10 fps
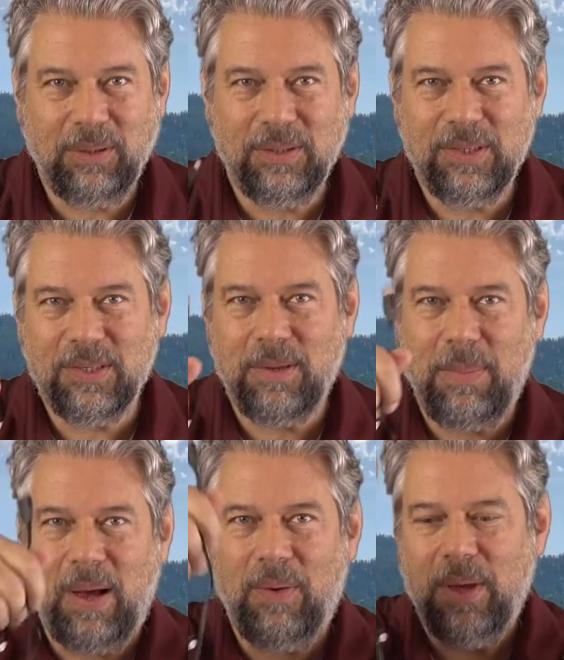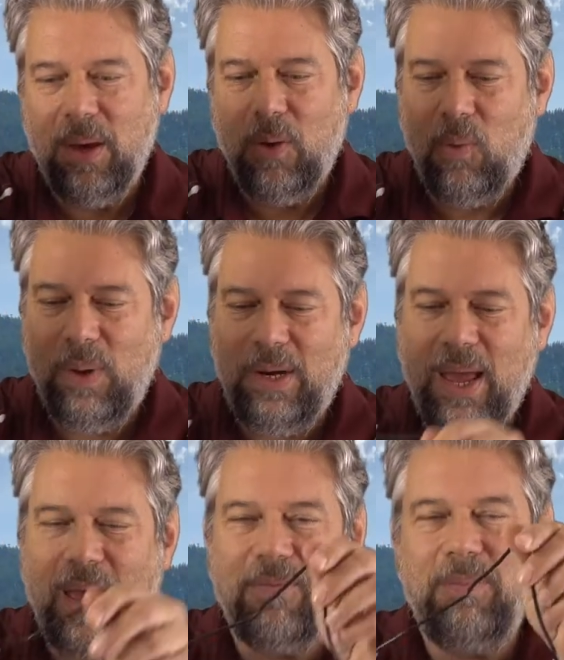This is about one and a
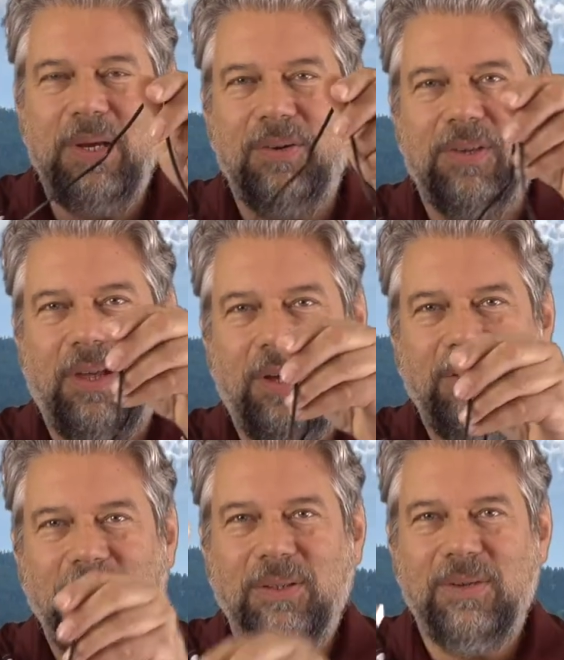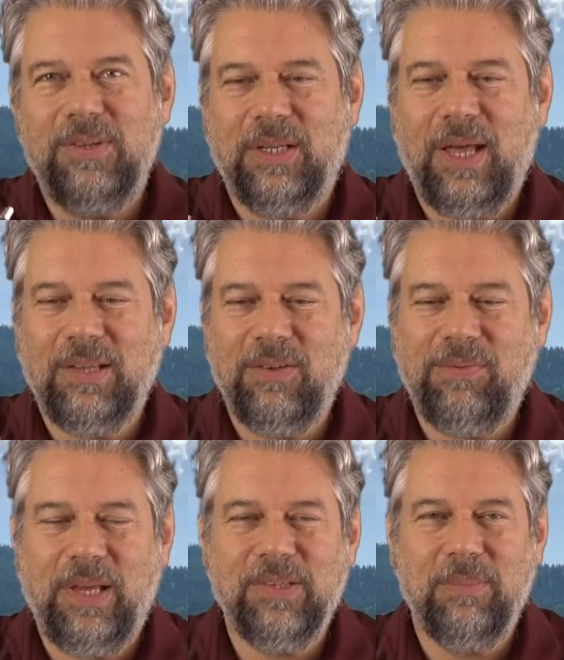half meters long, so it gives you lots of
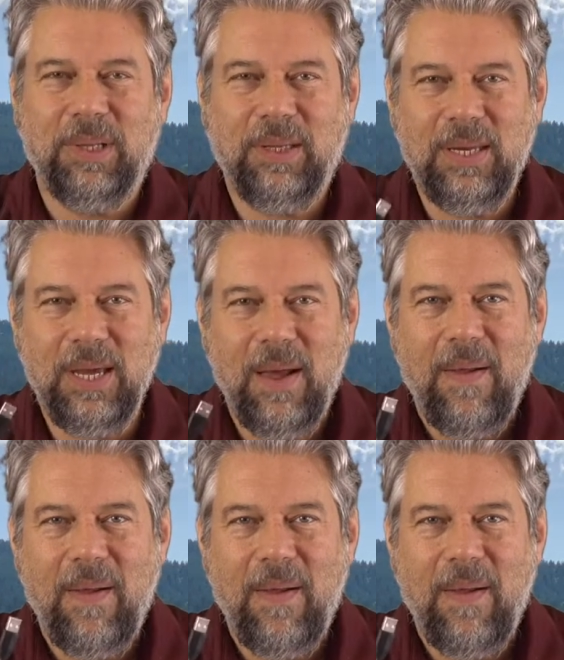flexibility.